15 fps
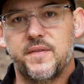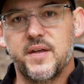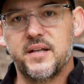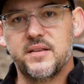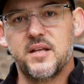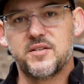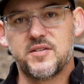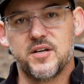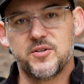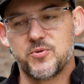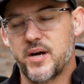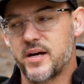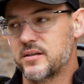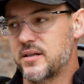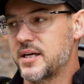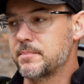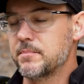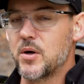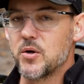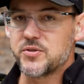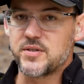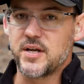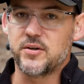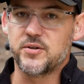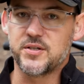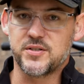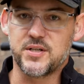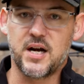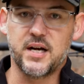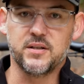Then this hitch rack, like most that are
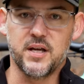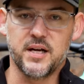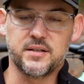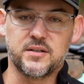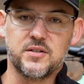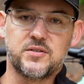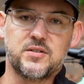designed like this,